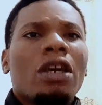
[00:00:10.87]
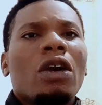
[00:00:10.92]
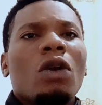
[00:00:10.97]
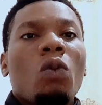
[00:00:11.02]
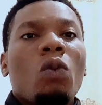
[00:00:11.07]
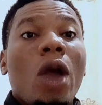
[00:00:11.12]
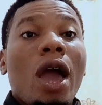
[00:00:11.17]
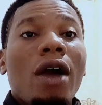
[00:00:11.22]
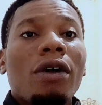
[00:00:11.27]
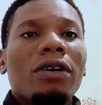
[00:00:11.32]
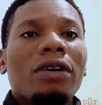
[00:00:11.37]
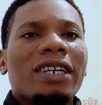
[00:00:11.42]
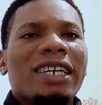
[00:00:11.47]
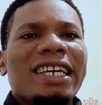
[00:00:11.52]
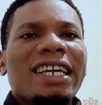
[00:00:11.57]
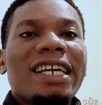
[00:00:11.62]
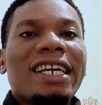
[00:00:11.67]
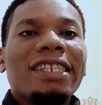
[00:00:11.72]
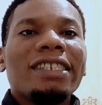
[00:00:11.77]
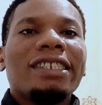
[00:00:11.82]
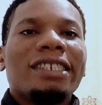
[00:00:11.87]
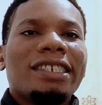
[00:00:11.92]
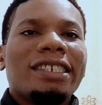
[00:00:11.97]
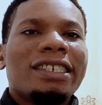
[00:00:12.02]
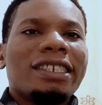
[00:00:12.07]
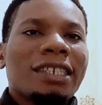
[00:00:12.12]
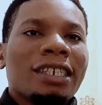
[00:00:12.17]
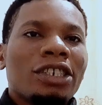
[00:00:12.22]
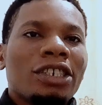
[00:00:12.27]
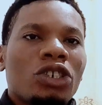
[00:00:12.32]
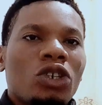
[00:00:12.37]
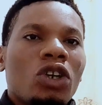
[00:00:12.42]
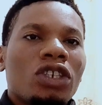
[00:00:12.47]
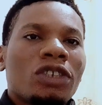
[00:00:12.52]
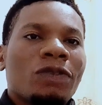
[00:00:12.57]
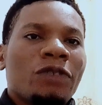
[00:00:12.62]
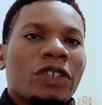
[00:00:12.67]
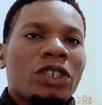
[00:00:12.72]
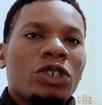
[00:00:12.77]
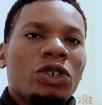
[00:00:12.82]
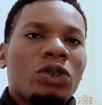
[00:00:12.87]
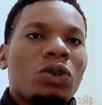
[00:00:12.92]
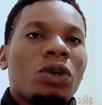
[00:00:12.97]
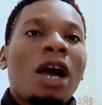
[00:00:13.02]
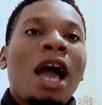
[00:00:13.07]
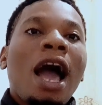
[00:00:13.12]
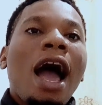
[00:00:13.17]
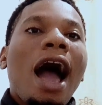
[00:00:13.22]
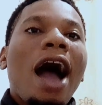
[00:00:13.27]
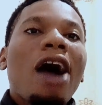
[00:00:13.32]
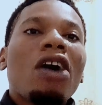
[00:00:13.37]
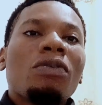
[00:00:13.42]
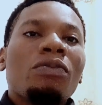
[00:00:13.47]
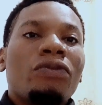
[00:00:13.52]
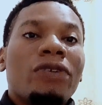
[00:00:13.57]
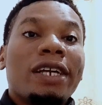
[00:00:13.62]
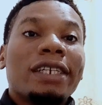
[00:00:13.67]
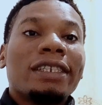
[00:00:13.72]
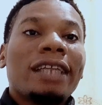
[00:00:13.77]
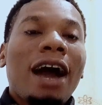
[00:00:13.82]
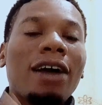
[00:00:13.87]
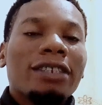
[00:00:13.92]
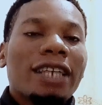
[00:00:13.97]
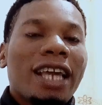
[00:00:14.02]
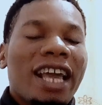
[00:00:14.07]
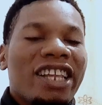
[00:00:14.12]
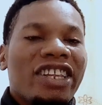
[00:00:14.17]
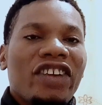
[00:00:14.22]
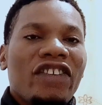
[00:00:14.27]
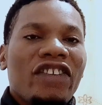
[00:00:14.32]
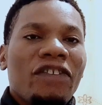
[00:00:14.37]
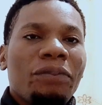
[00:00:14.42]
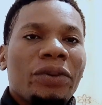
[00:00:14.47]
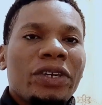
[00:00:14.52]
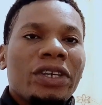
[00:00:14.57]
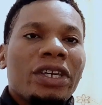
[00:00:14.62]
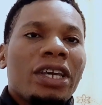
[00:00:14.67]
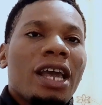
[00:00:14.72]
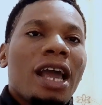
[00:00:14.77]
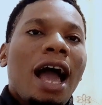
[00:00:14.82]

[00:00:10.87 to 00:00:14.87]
Well, in this short video, I will break down NFP,